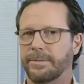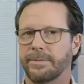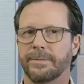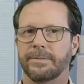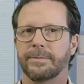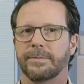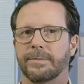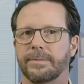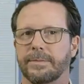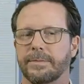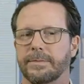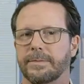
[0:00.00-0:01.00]

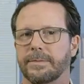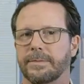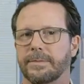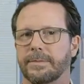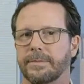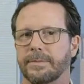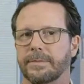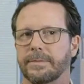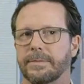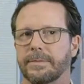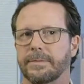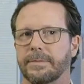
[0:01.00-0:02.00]

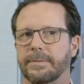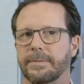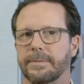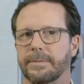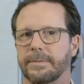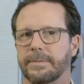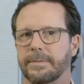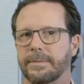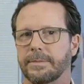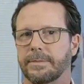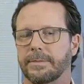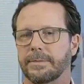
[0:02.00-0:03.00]

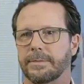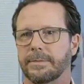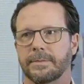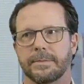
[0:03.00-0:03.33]
[no speech]